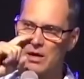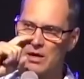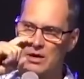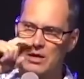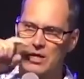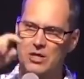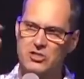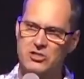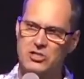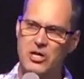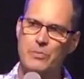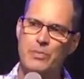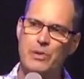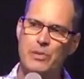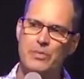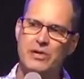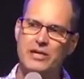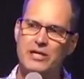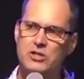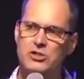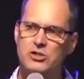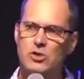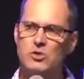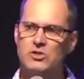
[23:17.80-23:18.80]
Some people get
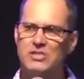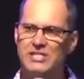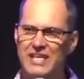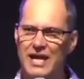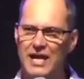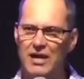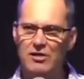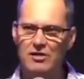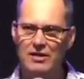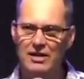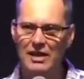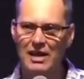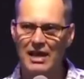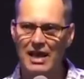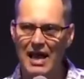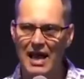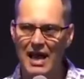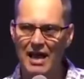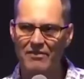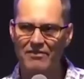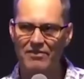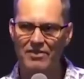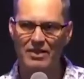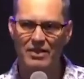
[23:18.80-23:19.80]
so scared in
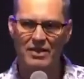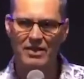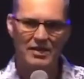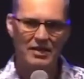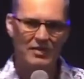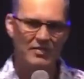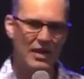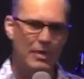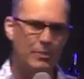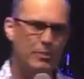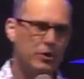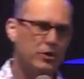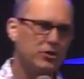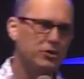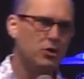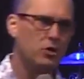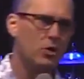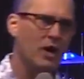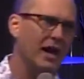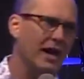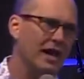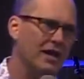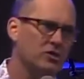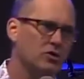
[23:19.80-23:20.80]
life, they put two
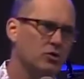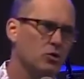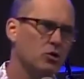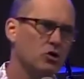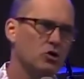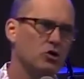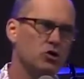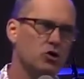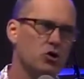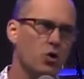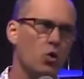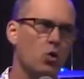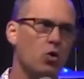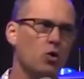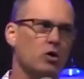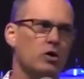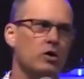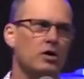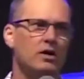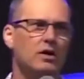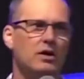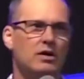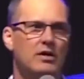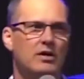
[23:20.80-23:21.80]
hands on a sword
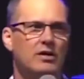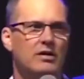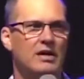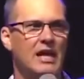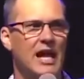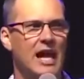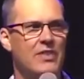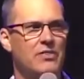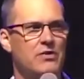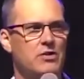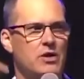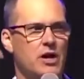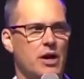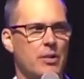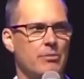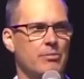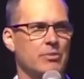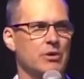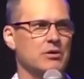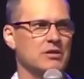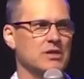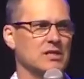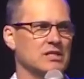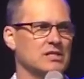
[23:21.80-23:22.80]
and they're not
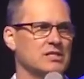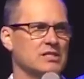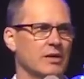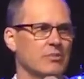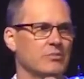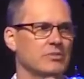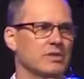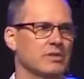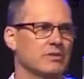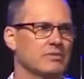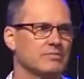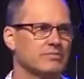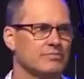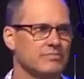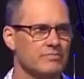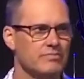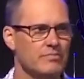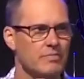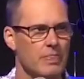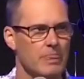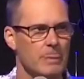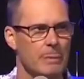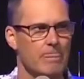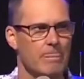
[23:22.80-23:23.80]
building something.
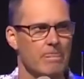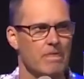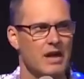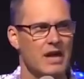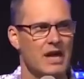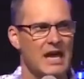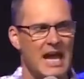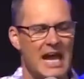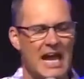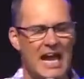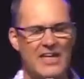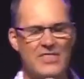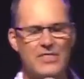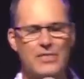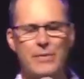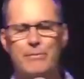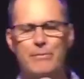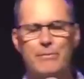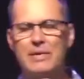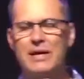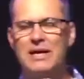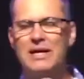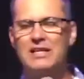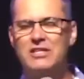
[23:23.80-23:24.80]
In the
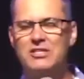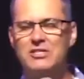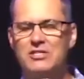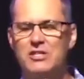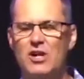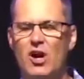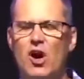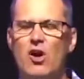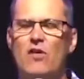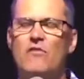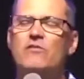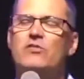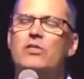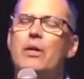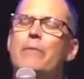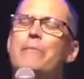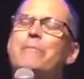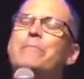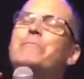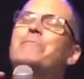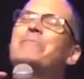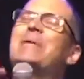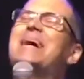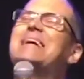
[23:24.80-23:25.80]
midst of the
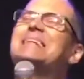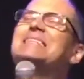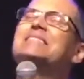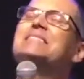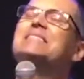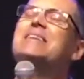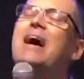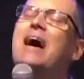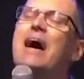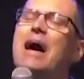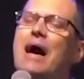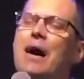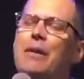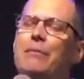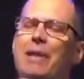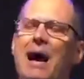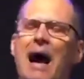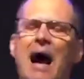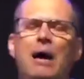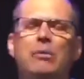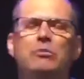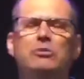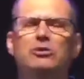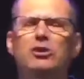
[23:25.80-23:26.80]
best time,
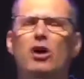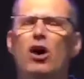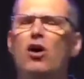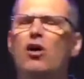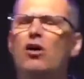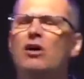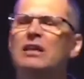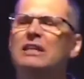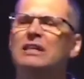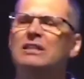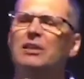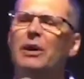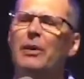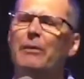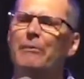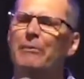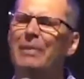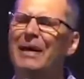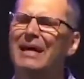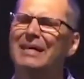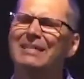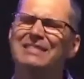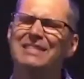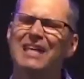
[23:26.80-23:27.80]
I'm talking the
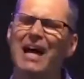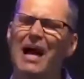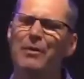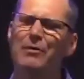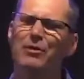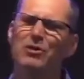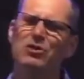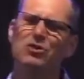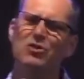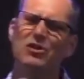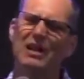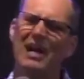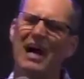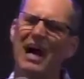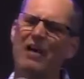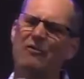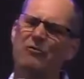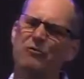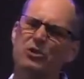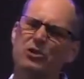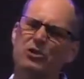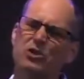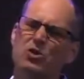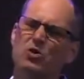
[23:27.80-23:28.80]
best time of your life
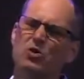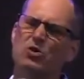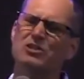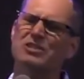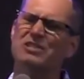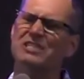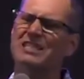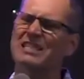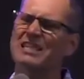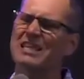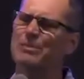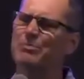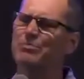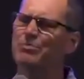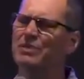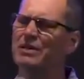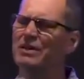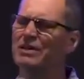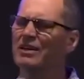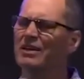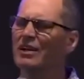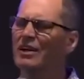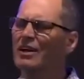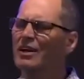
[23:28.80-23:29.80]
when you were skipping
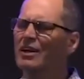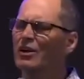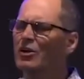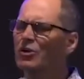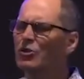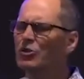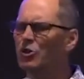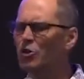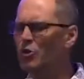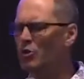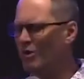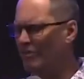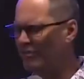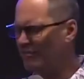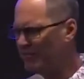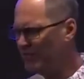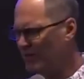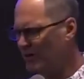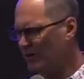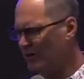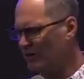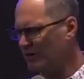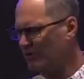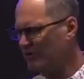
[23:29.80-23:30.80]
through a
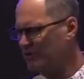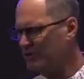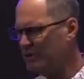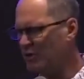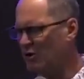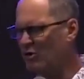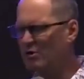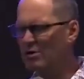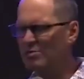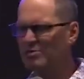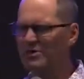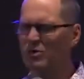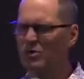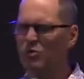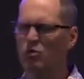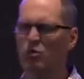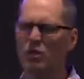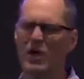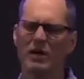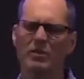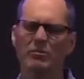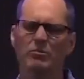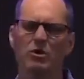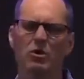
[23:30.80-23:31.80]
field of tulips and
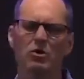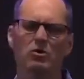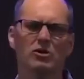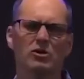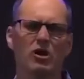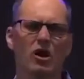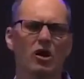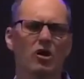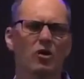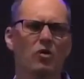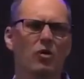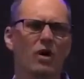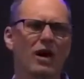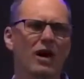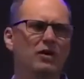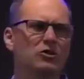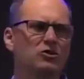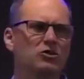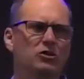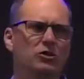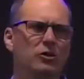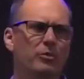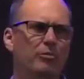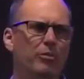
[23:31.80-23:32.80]
rainbows all around you
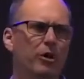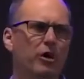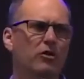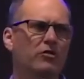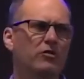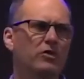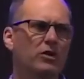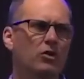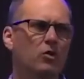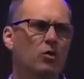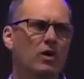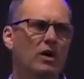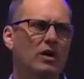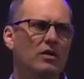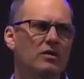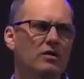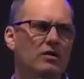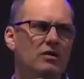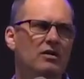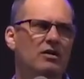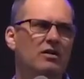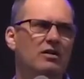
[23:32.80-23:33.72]
in the perfect weather,